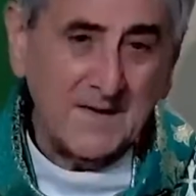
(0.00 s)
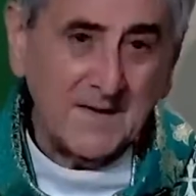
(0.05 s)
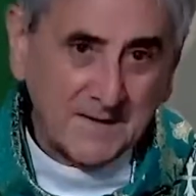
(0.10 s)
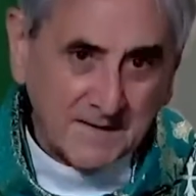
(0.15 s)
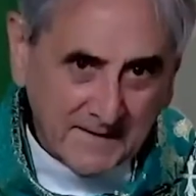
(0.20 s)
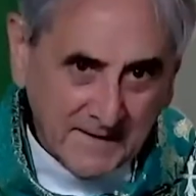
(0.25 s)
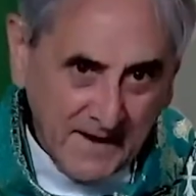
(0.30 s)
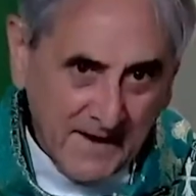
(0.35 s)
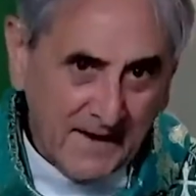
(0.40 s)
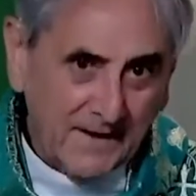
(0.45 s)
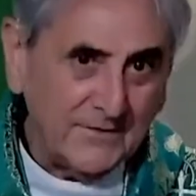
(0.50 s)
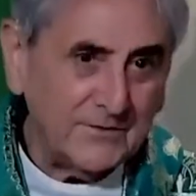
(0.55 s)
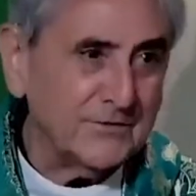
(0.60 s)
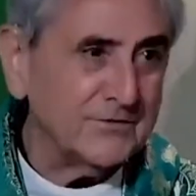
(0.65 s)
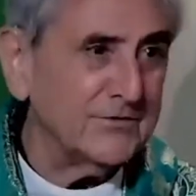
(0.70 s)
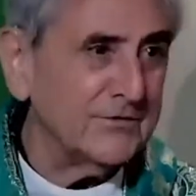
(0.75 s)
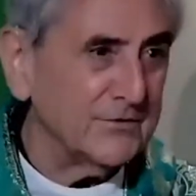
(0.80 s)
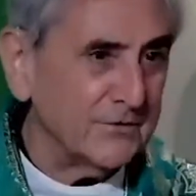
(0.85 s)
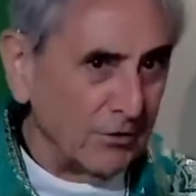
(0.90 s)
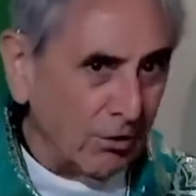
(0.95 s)
Yes,
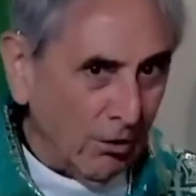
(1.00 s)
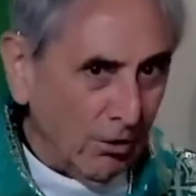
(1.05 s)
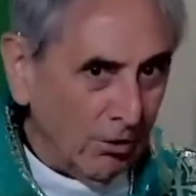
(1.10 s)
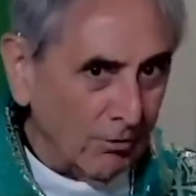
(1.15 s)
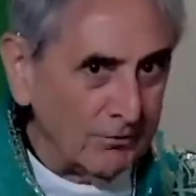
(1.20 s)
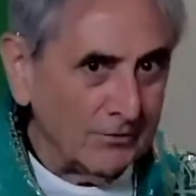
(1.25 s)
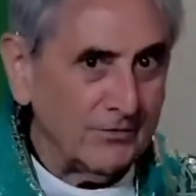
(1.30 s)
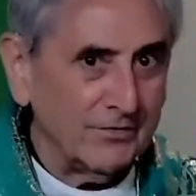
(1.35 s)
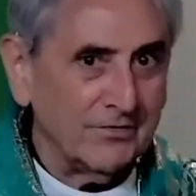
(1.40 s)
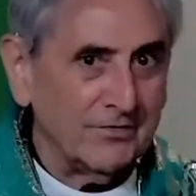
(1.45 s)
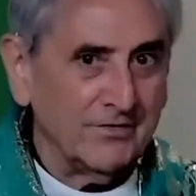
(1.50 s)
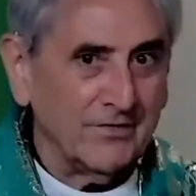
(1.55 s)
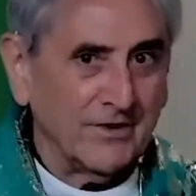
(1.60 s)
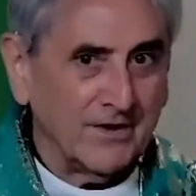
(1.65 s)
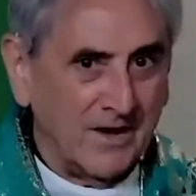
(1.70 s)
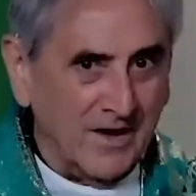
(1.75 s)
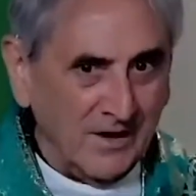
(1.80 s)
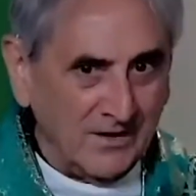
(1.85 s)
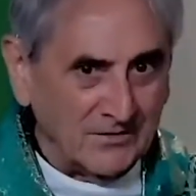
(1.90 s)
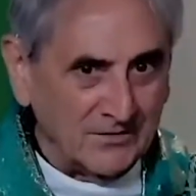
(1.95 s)
salt, the
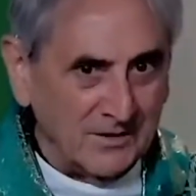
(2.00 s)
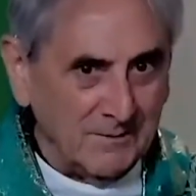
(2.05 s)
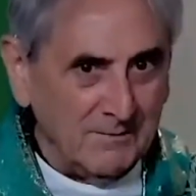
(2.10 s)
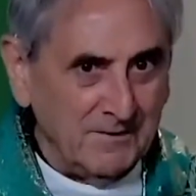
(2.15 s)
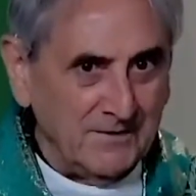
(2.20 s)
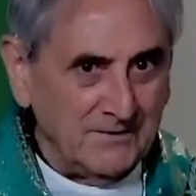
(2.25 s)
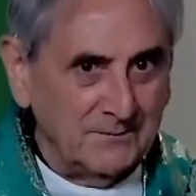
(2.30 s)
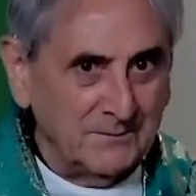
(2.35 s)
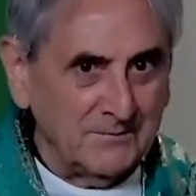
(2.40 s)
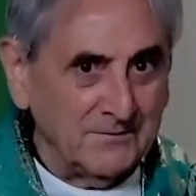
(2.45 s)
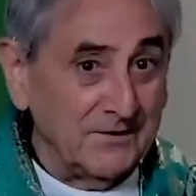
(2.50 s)
condiment,